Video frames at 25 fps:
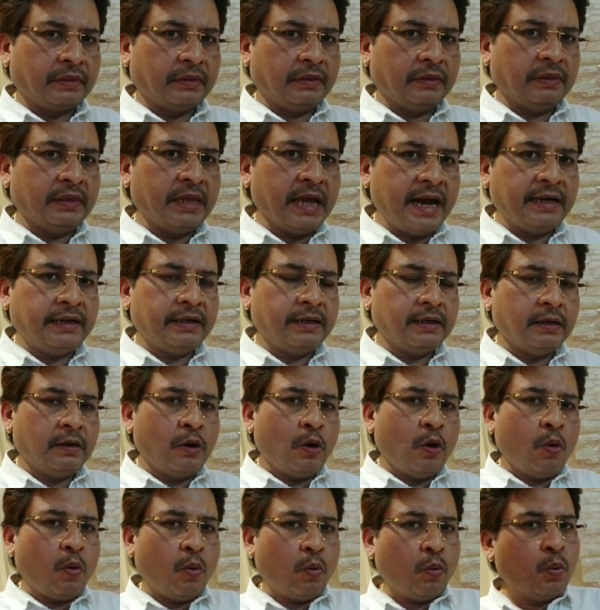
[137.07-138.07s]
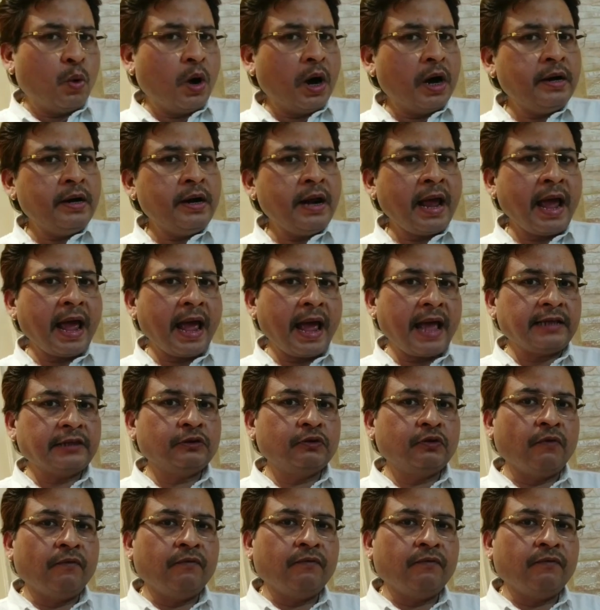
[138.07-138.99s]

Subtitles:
that one has to